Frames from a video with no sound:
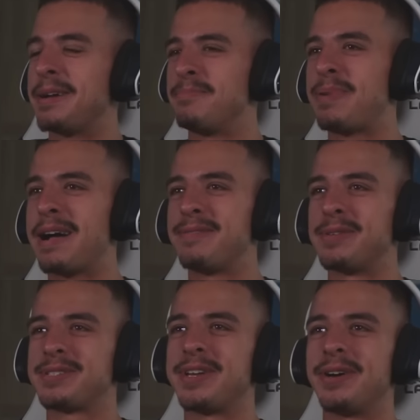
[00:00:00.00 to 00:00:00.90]
uh,
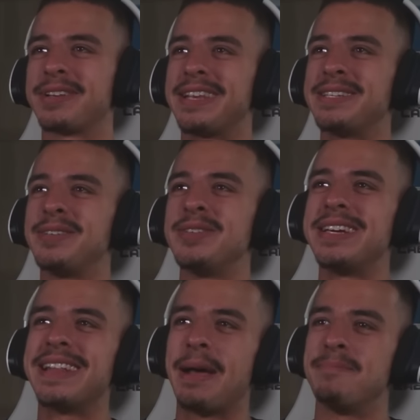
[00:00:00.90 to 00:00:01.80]
Pavlov's dog thing. As soon as
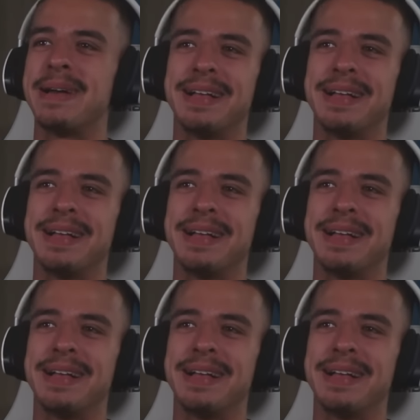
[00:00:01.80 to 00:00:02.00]
you hear that